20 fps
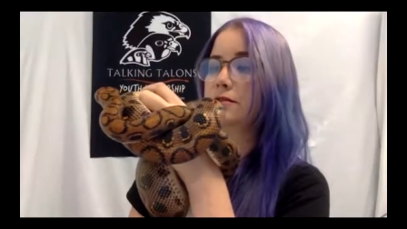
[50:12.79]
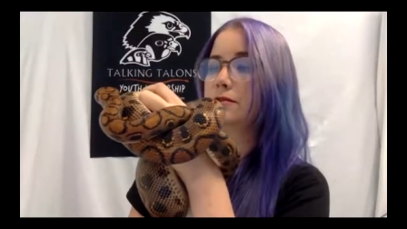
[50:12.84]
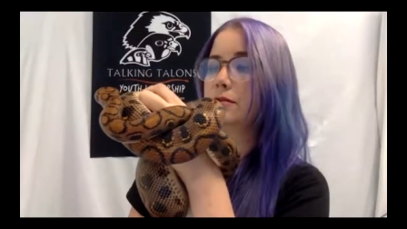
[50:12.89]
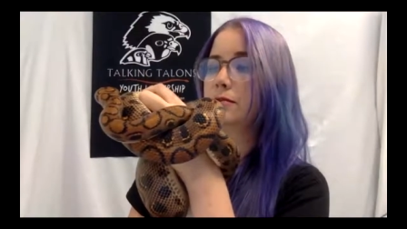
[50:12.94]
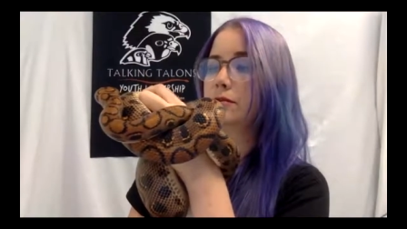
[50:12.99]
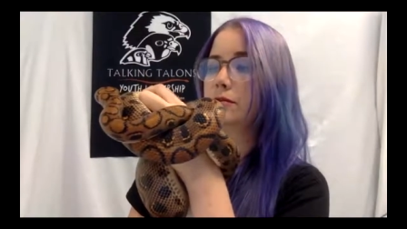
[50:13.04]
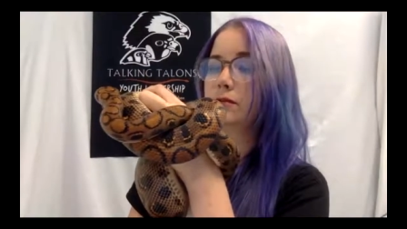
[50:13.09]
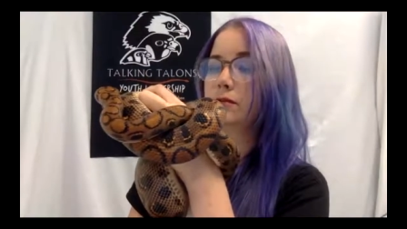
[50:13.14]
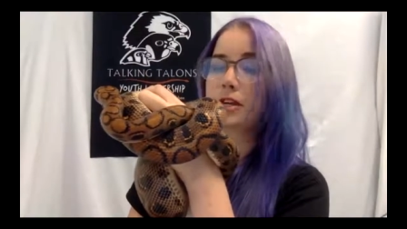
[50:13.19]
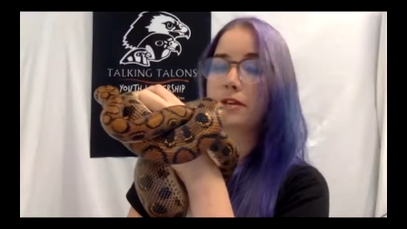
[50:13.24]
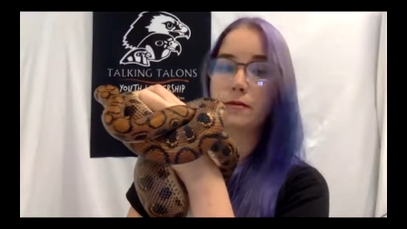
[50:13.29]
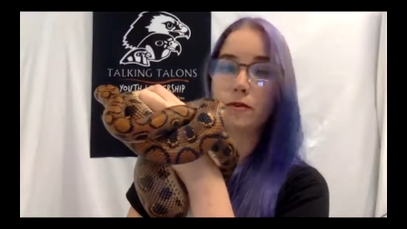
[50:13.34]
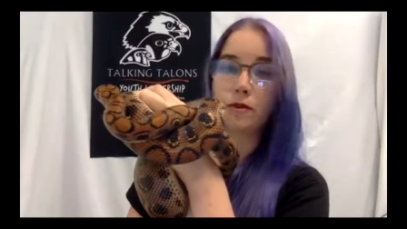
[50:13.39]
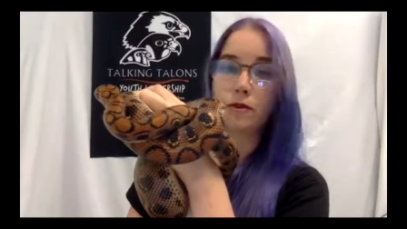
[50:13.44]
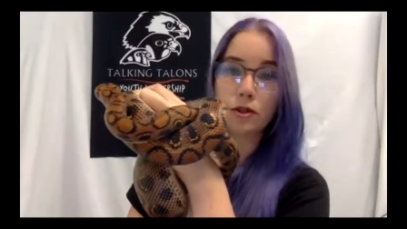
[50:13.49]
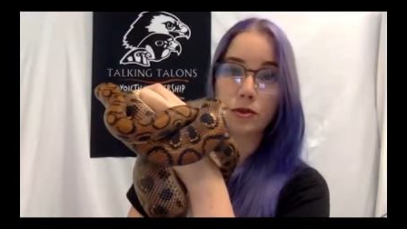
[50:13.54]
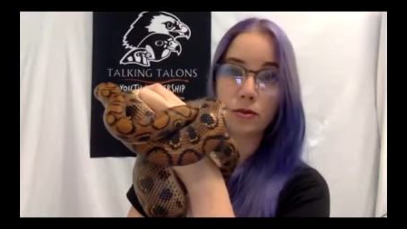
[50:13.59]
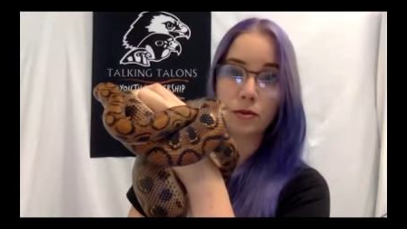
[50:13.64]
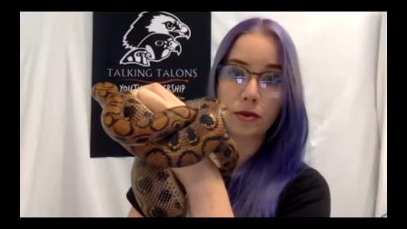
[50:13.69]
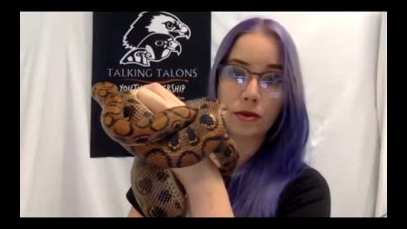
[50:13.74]
from the
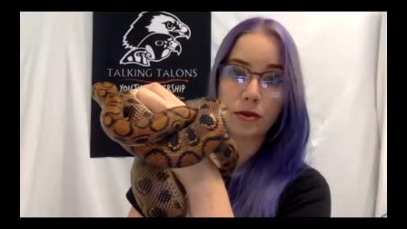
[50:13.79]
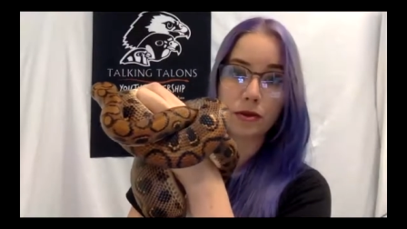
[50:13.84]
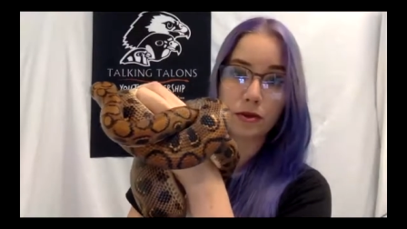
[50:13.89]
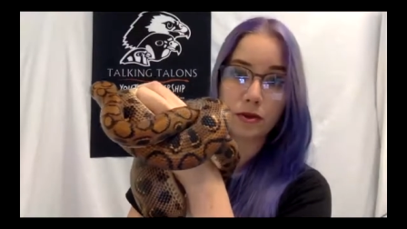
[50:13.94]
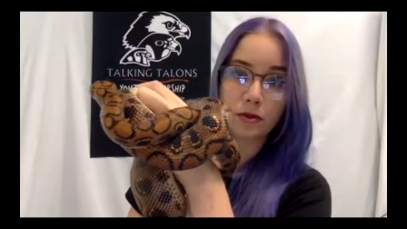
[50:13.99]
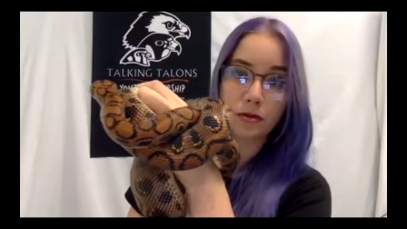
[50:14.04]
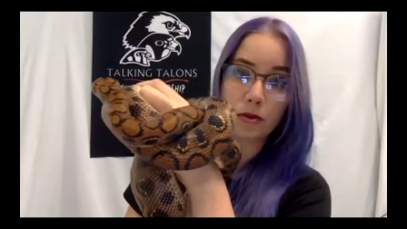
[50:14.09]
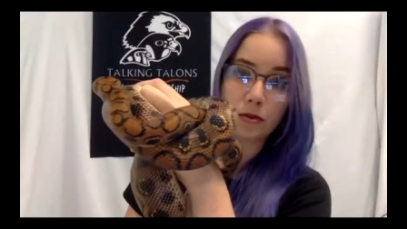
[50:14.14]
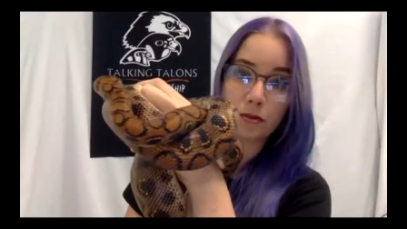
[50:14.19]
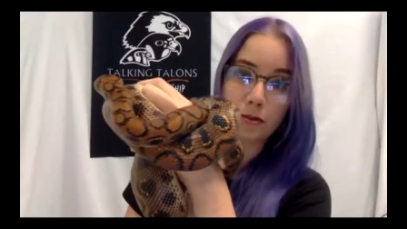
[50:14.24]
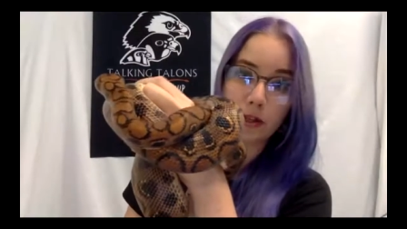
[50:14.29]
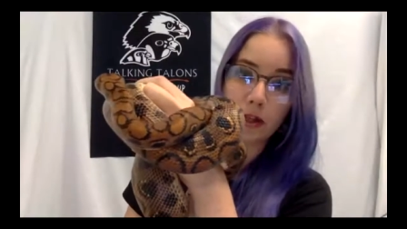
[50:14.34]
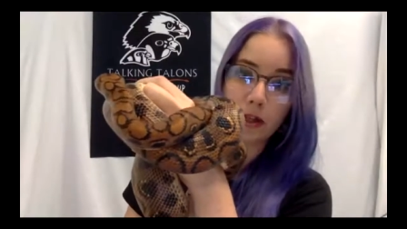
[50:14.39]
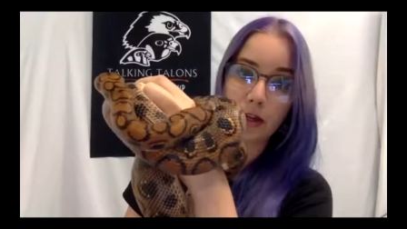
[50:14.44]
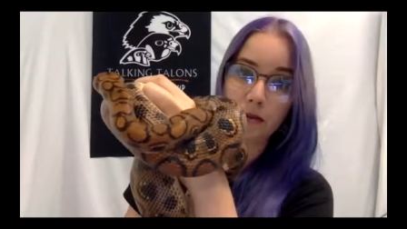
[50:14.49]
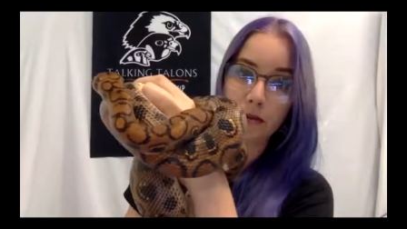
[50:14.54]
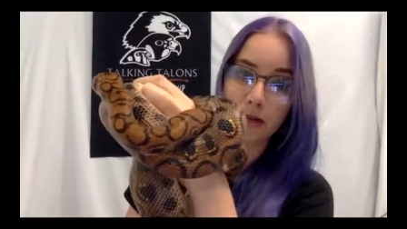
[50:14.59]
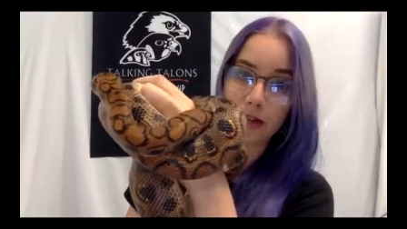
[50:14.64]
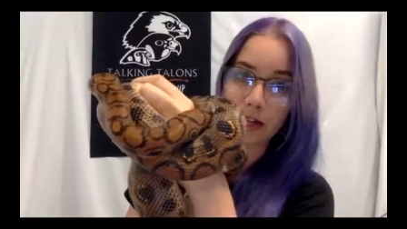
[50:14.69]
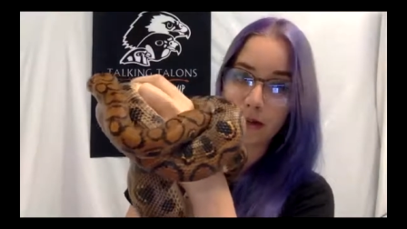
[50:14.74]
rainforest where there's supposed to be a lot
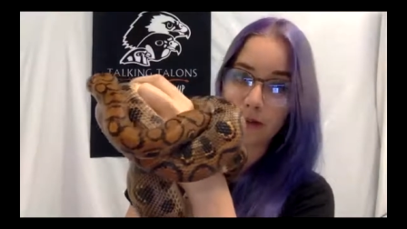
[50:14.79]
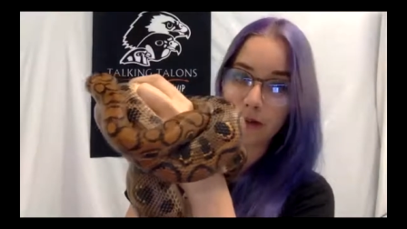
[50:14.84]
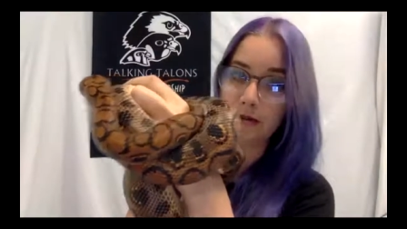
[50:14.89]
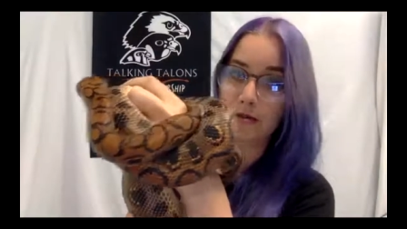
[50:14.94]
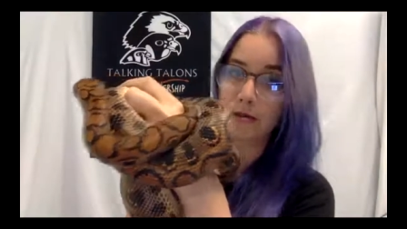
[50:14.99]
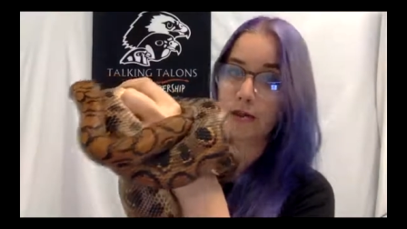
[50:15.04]
of rain, right?